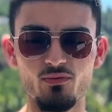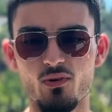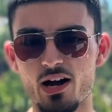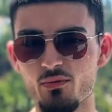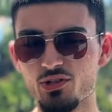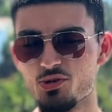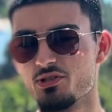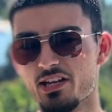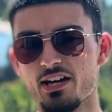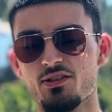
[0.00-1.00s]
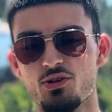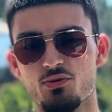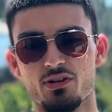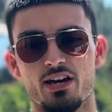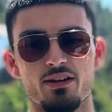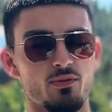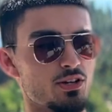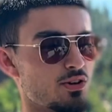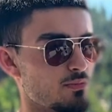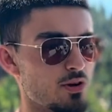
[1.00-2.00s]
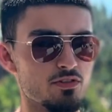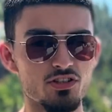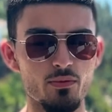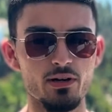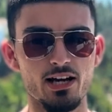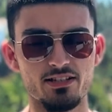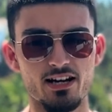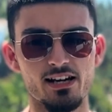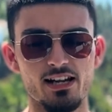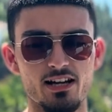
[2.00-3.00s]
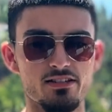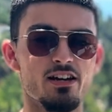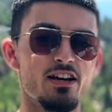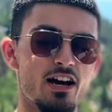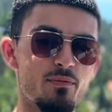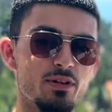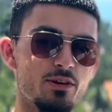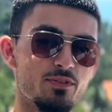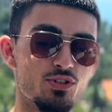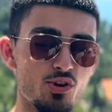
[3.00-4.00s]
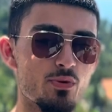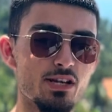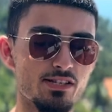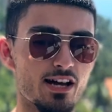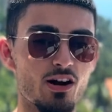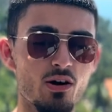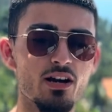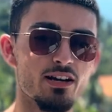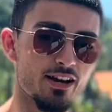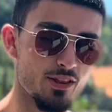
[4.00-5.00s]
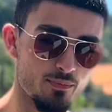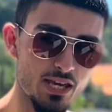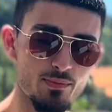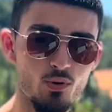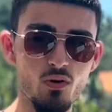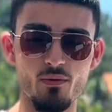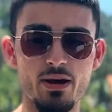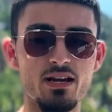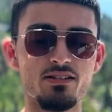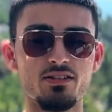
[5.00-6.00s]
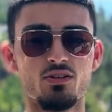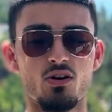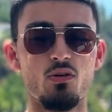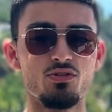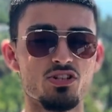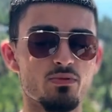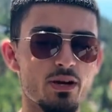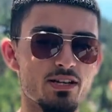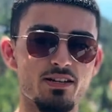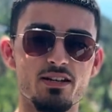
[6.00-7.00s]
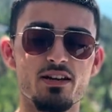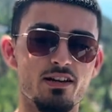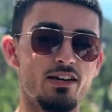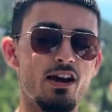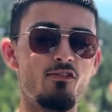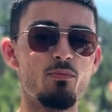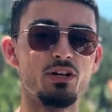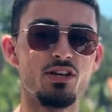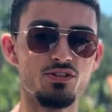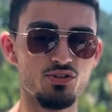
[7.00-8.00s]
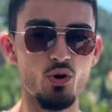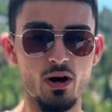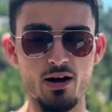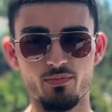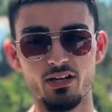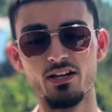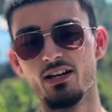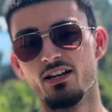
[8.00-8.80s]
why would you stay in the UK? When you can move to somewhere like Thailand, I've been here for 2 weeks now and the people are amazing, the culture is amazing, everybody is so happy.